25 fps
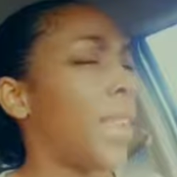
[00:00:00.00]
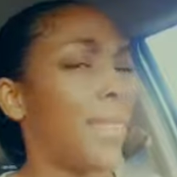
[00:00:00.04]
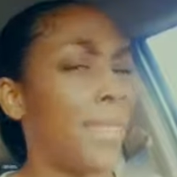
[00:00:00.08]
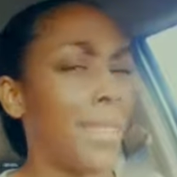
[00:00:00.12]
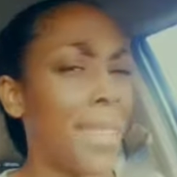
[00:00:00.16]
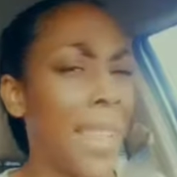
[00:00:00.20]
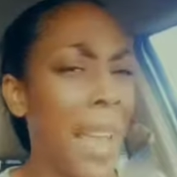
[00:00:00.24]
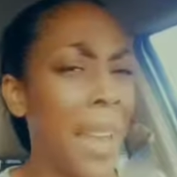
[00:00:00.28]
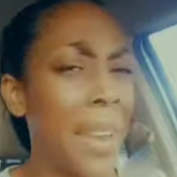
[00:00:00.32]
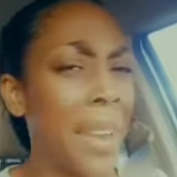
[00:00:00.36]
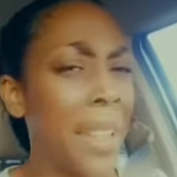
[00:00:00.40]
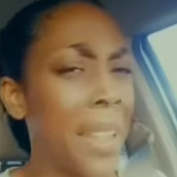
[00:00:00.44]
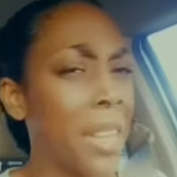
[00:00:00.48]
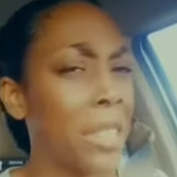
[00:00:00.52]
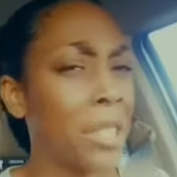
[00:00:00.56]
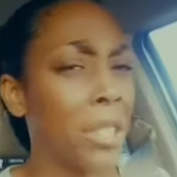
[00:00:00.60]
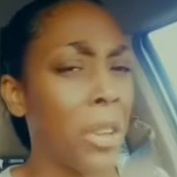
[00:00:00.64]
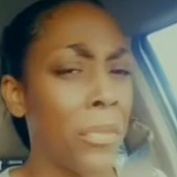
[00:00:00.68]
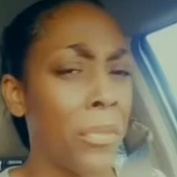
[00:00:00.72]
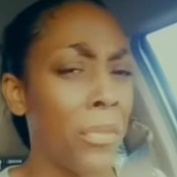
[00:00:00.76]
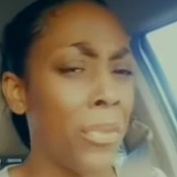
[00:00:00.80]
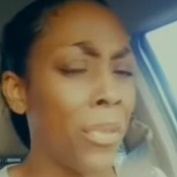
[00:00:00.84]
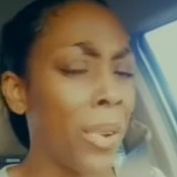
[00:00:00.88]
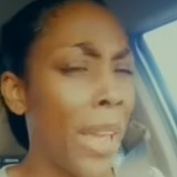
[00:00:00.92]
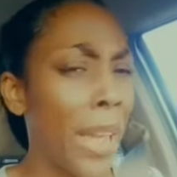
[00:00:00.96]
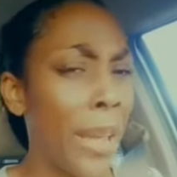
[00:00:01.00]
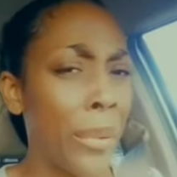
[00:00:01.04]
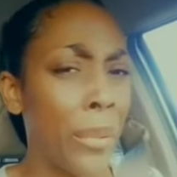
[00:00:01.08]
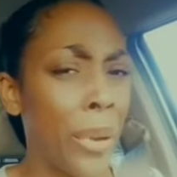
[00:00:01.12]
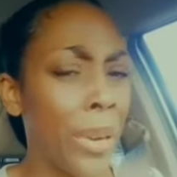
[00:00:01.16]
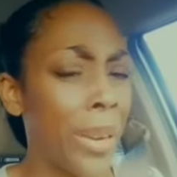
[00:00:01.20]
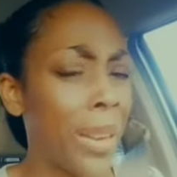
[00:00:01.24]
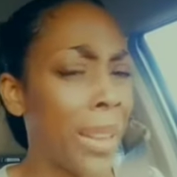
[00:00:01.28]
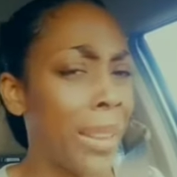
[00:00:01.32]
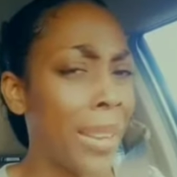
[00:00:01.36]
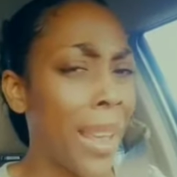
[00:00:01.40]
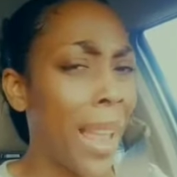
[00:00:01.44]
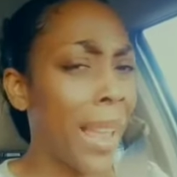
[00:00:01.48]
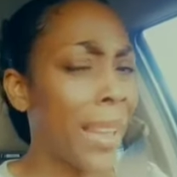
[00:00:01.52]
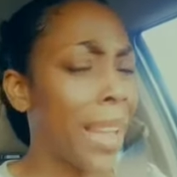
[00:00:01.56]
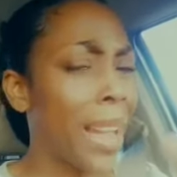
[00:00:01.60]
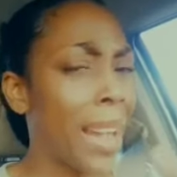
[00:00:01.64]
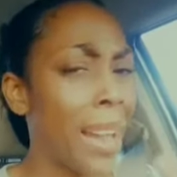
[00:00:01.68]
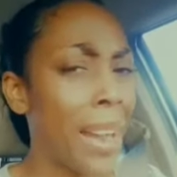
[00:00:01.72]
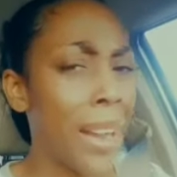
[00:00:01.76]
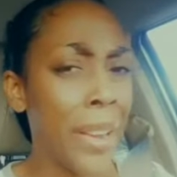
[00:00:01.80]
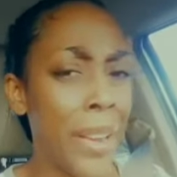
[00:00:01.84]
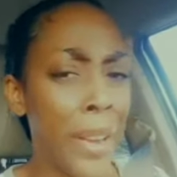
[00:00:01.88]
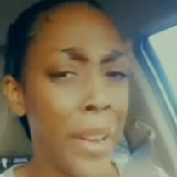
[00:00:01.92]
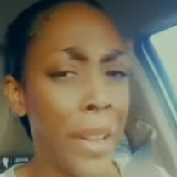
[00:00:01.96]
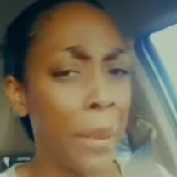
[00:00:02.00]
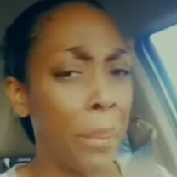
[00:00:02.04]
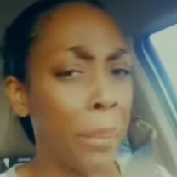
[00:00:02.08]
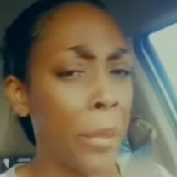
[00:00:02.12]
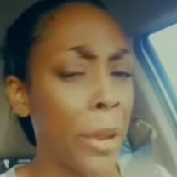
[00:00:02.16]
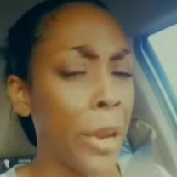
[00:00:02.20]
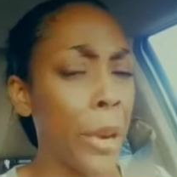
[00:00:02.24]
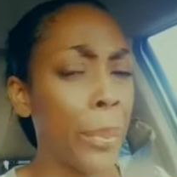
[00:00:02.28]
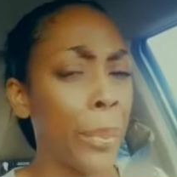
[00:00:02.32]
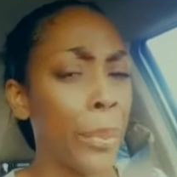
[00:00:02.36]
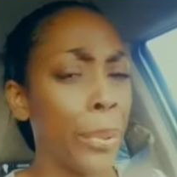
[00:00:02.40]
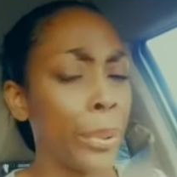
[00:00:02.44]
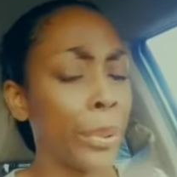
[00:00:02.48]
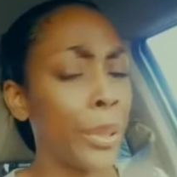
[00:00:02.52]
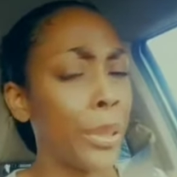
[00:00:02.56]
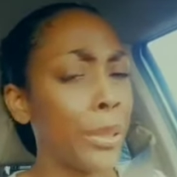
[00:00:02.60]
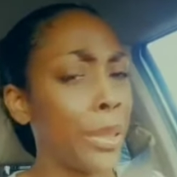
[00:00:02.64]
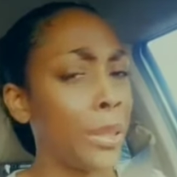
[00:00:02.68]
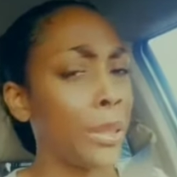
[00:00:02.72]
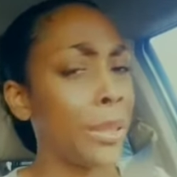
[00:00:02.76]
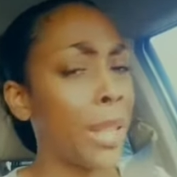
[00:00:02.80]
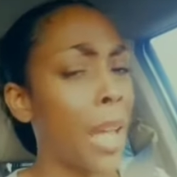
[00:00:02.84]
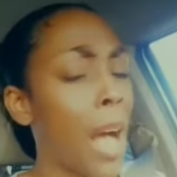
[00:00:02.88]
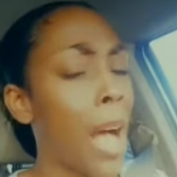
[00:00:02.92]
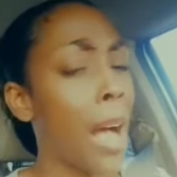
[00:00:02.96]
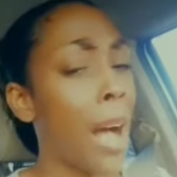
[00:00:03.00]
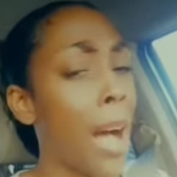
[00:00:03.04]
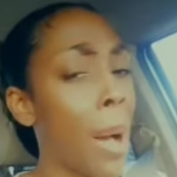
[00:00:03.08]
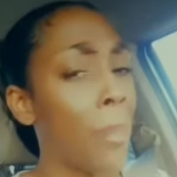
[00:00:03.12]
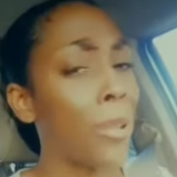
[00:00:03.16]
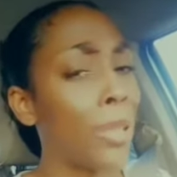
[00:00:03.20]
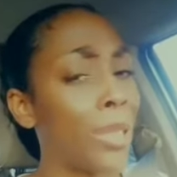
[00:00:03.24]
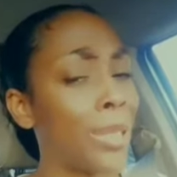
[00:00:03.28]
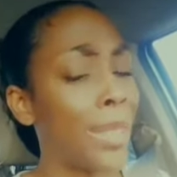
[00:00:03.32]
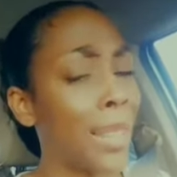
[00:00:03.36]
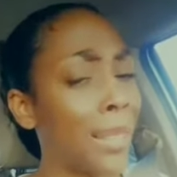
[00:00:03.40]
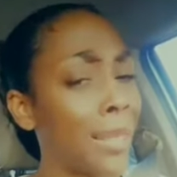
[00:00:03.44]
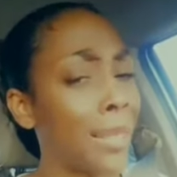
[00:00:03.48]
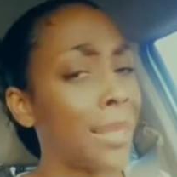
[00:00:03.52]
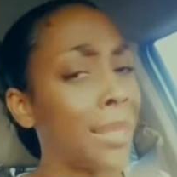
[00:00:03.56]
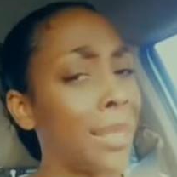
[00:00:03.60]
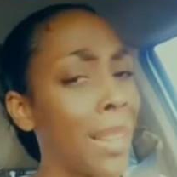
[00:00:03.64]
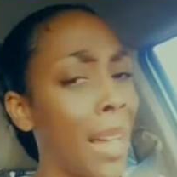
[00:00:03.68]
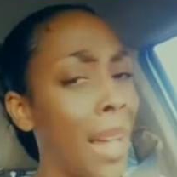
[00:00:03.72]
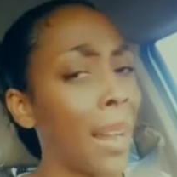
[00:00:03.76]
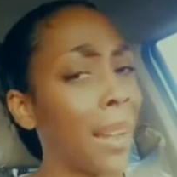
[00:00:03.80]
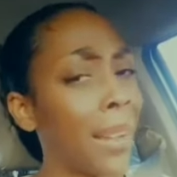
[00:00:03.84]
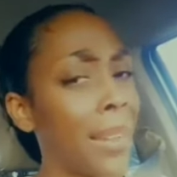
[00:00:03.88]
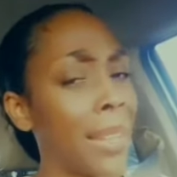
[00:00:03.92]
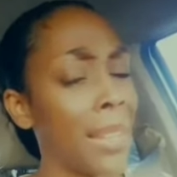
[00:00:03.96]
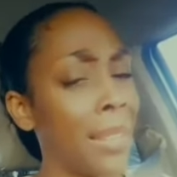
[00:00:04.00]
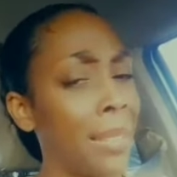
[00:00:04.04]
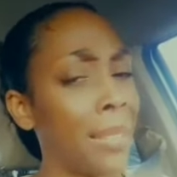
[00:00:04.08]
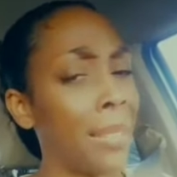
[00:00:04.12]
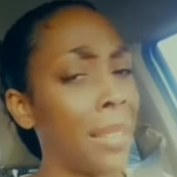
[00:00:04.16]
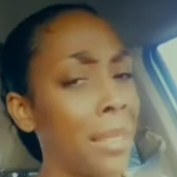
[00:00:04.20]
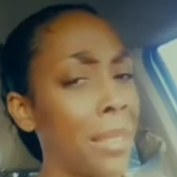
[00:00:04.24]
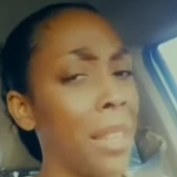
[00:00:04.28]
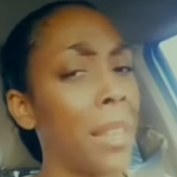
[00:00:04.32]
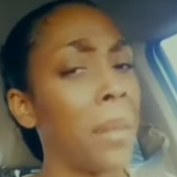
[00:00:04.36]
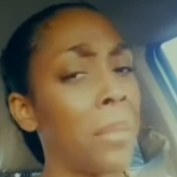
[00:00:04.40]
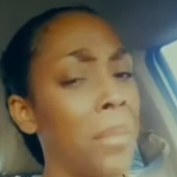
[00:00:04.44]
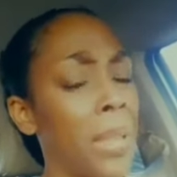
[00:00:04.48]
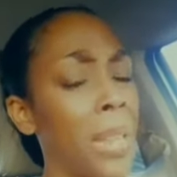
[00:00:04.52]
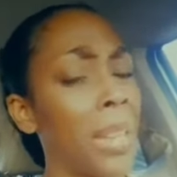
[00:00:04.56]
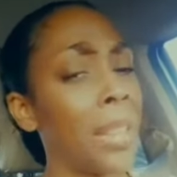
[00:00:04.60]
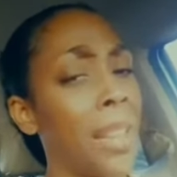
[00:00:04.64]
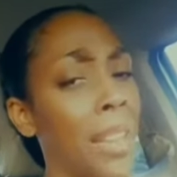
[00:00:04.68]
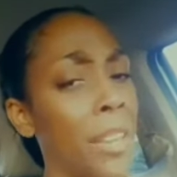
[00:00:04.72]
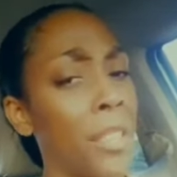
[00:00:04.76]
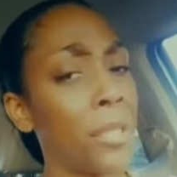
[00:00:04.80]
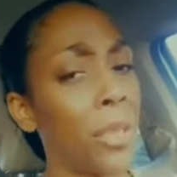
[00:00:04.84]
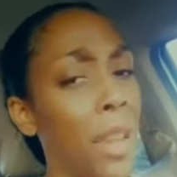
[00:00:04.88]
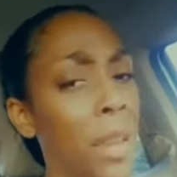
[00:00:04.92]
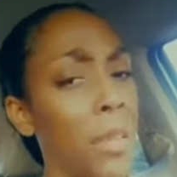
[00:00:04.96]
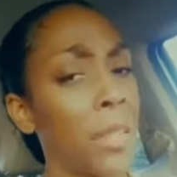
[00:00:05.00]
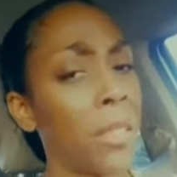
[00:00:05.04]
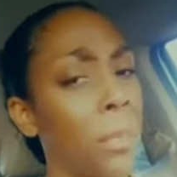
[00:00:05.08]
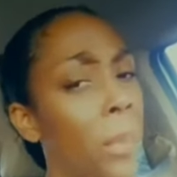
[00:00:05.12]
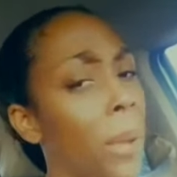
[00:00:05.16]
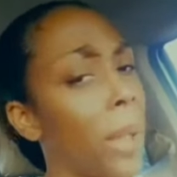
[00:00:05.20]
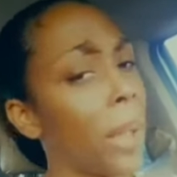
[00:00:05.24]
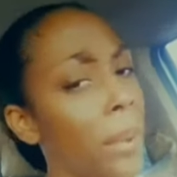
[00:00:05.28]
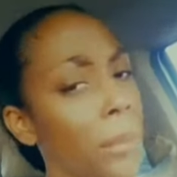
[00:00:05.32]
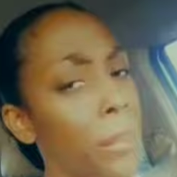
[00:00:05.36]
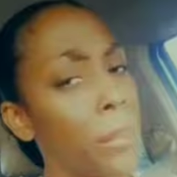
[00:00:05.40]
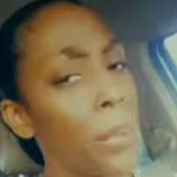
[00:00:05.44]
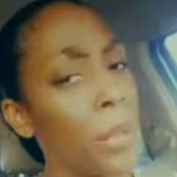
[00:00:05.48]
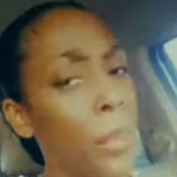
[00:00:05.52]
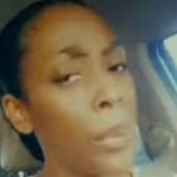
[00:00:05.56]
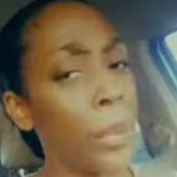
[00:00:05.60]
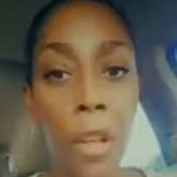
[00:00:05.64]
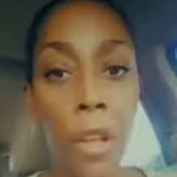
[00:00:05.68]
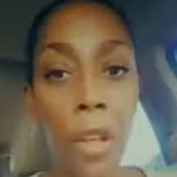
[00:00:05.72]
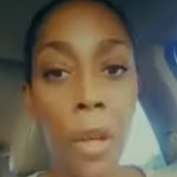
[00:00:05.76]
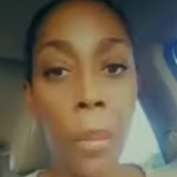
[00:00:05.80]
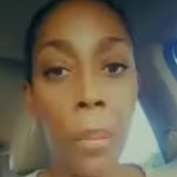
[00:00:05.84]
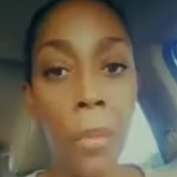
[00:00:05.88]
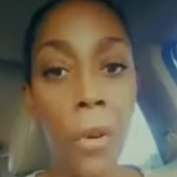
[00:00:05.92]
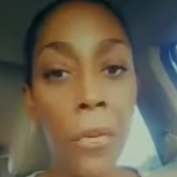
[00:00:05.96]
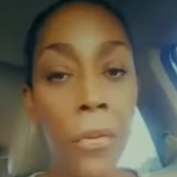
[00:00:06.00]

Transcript: Feels like deja vu, like with Dyke Arden and Meadowbrook. This is almost exactly the same thing that transpired, people.